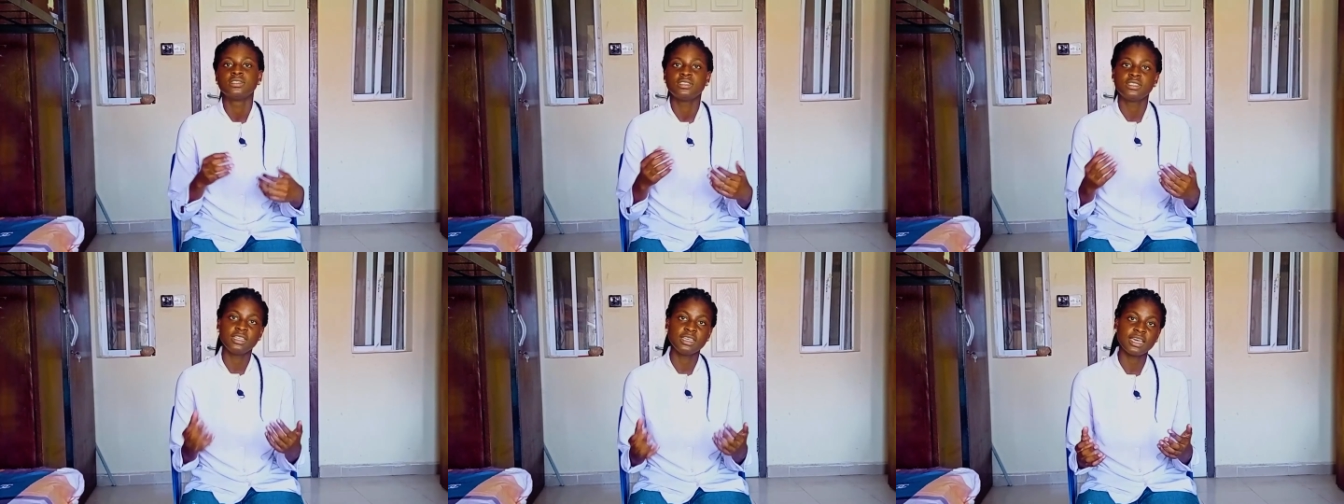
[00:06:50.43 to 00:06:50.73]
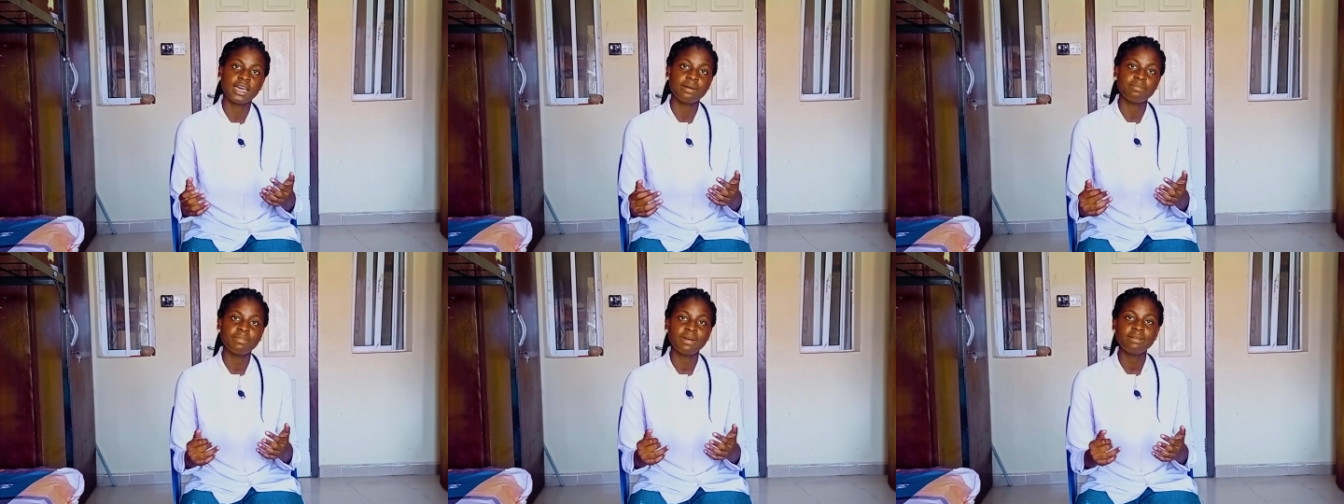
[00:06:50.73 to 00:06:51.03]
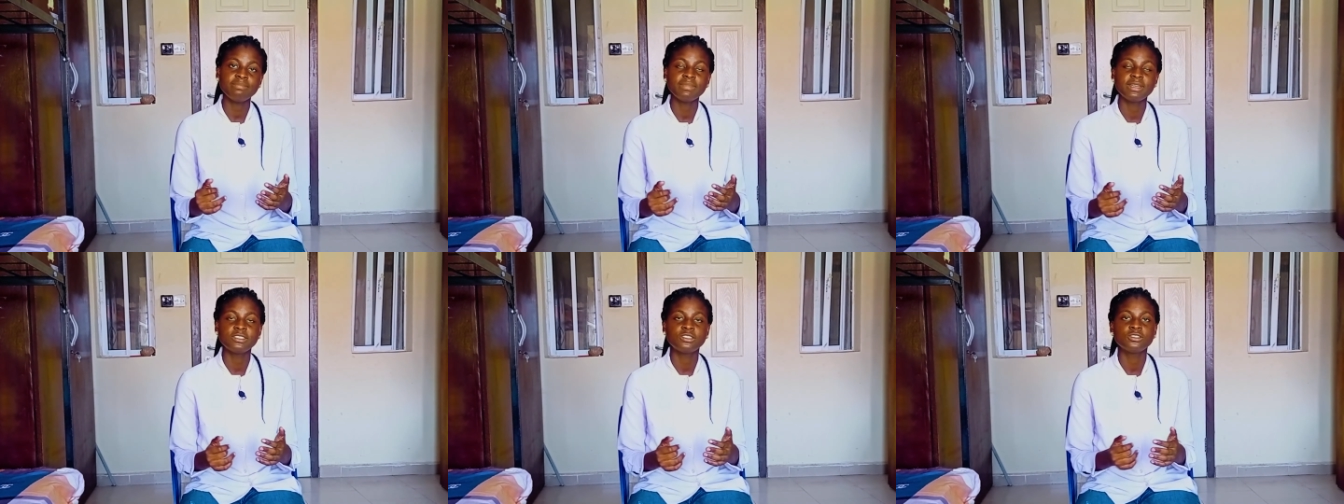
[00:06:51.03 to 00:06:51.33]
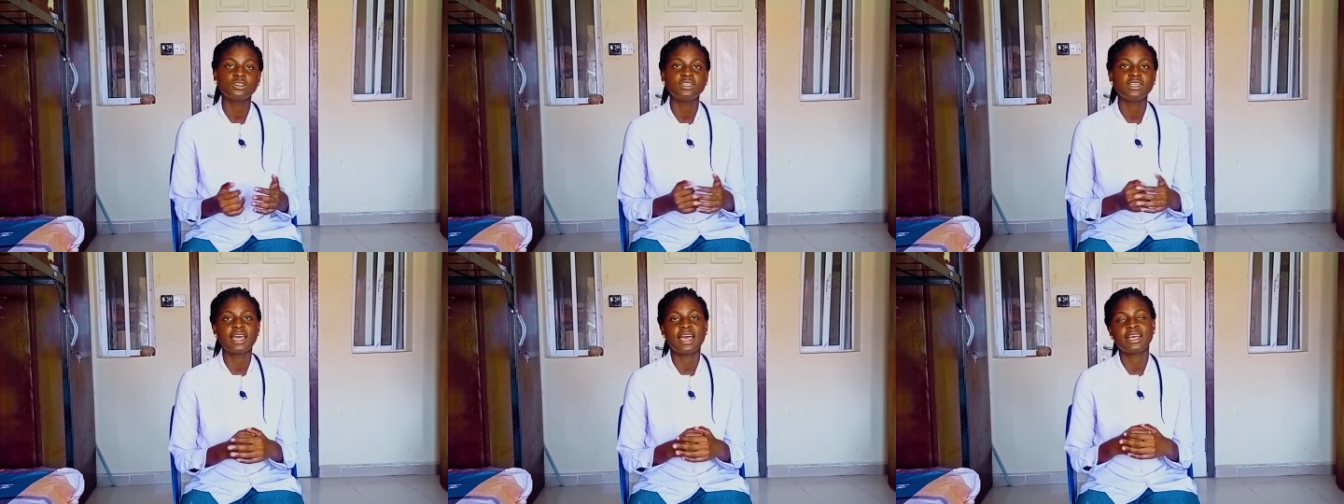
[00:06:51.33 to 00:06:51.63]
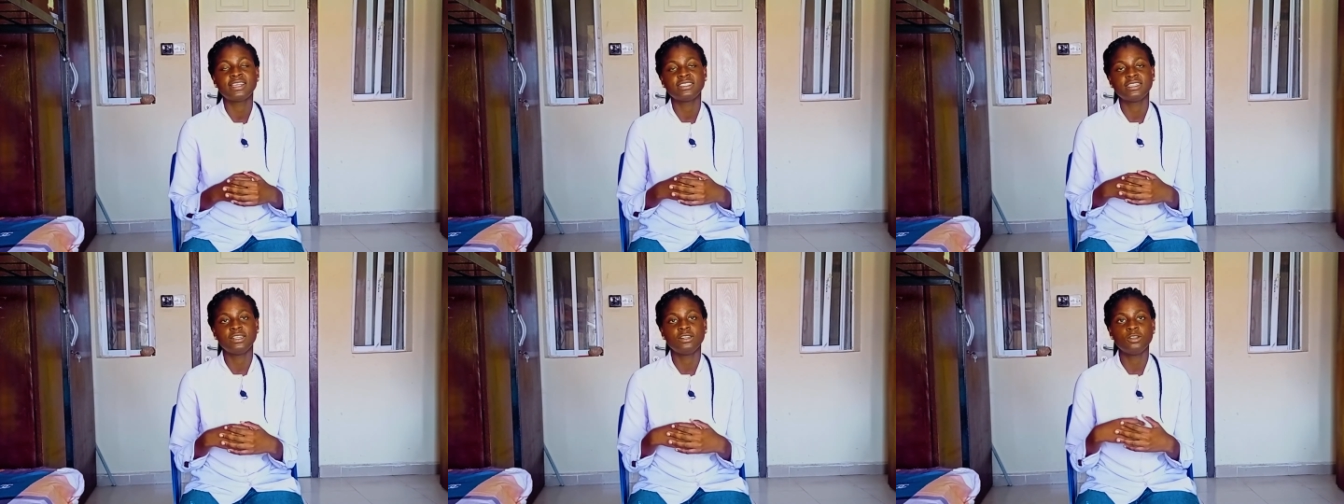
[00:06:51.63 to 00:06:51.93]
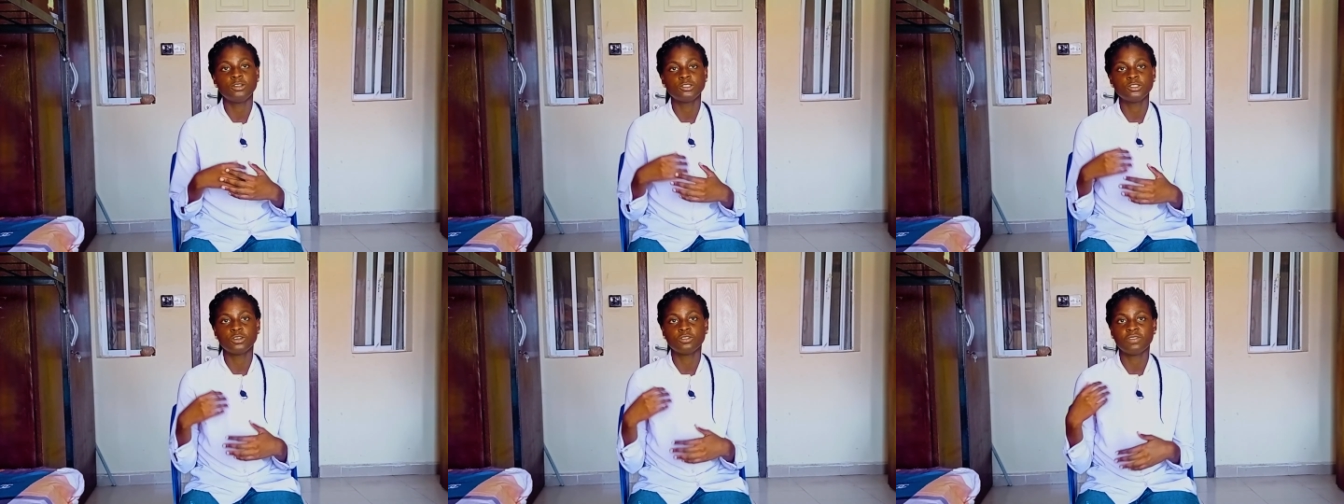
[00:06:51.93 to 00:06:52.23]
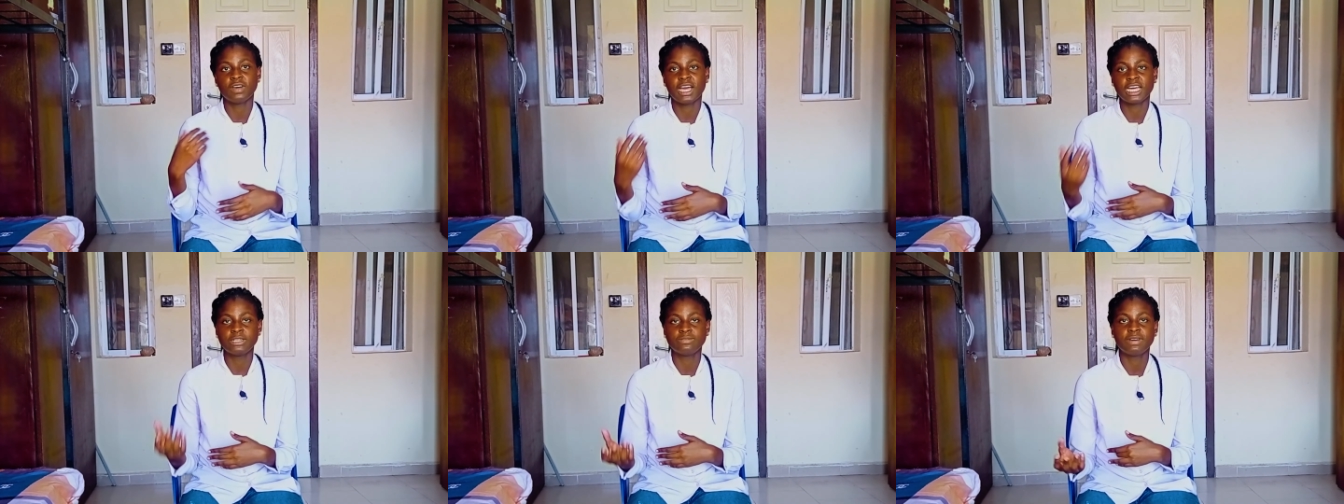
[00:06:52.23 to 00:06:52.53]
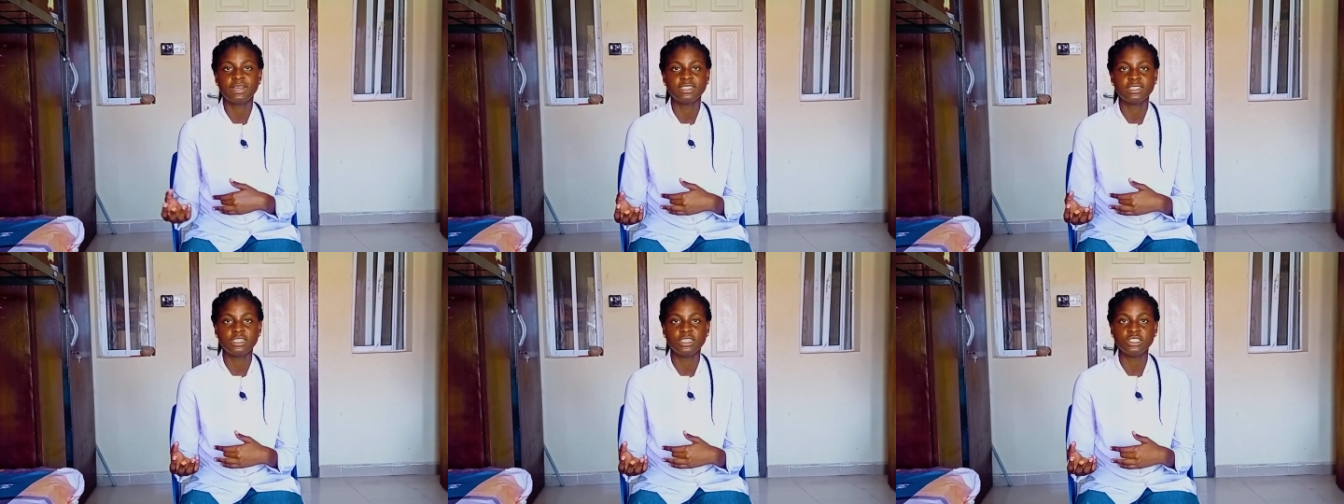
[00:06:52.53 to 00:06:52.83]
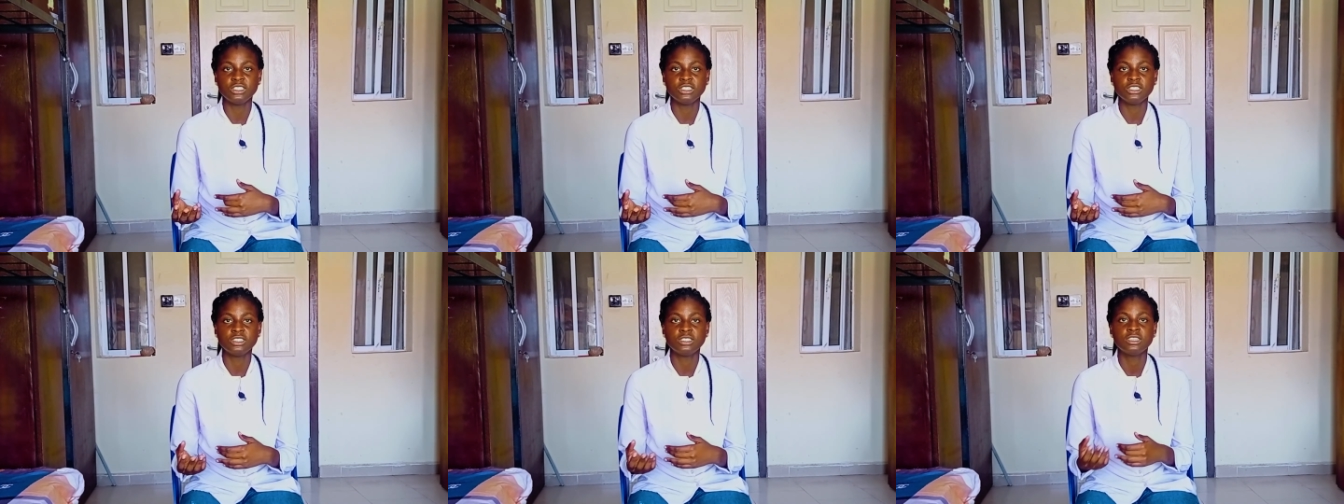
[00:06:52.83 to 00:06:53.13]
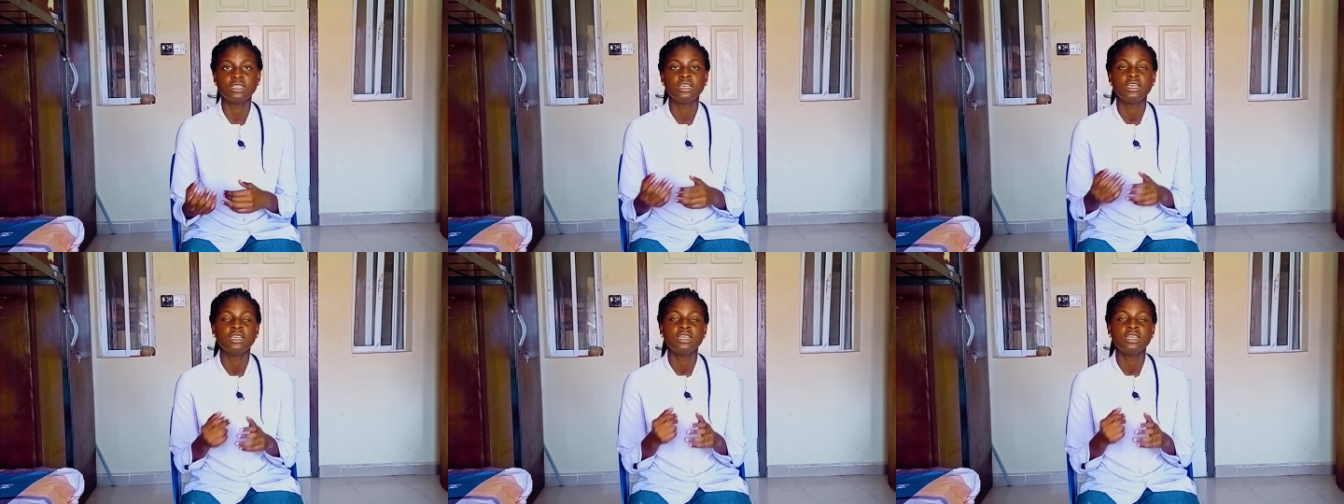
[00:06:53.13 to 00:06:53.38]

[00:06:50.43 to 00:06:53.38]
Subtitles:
The Kanban method has a lot of advantages.